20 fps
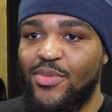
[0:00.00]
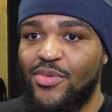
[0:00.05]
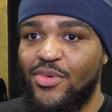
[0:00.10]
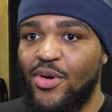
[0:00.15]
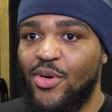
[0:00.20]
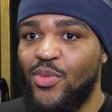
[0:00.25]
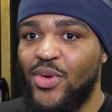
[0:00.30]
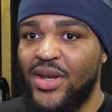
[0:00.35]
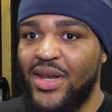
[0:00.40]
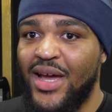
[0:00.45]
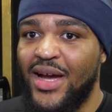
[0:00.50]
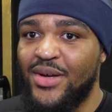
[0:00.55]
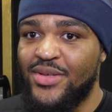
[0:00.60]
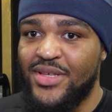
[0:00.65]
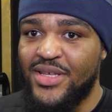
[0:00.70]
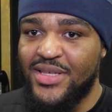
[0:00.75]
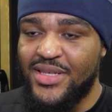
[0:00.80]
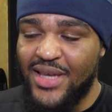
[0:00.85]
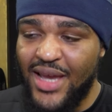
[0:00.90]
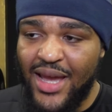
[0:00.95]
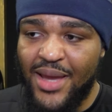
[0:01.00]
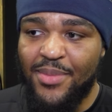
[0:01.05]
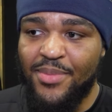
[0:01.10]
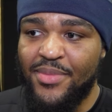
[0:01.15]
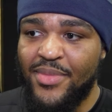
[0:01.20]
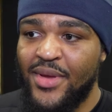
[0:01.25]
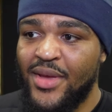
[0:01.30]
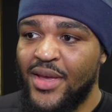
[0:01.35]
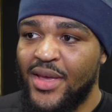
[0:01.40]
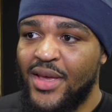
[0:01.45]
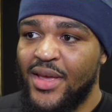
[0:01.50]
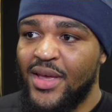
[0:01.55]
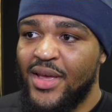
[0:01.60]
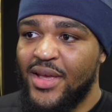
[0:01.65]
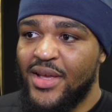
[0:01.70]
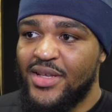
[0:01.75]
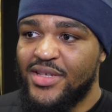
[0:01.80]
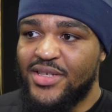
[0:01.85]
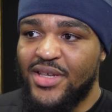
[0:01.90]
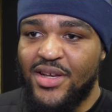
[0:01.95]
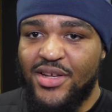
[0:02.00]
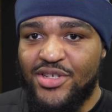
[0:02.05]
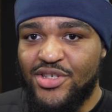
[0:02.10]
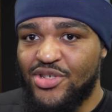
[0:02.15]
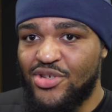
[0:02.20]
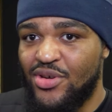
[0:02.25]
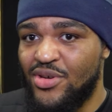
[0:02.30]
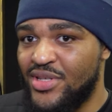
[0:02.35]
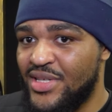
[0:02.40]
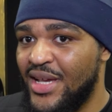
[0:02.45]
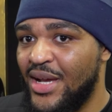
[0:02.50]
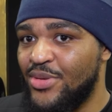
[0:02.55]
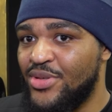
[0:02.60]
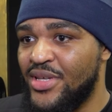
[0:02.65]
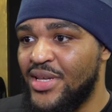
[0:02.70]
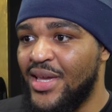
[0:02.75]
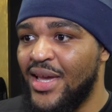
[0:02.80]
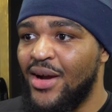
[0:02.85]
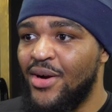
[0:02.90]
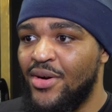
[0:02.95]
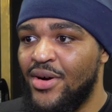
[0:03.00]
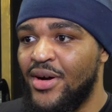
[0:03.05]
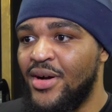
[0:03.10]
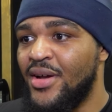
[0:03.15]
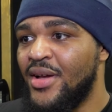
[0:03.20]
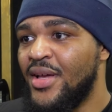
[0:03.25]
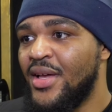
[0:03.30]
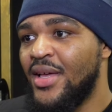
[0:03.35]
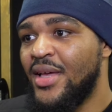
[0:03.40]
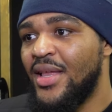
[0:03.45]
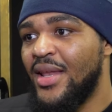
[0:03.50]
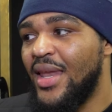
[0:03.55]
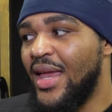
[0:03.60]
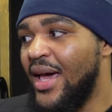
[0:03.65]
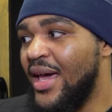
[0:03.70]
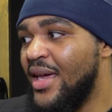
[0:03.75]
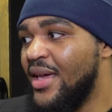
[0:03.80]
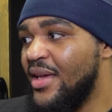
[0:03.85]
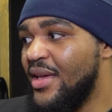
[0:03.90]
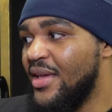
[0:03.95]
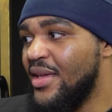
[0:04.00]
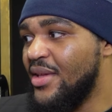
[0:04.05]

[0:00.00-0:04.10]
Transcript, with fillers: knowing how to time certain shots, how to counter. Like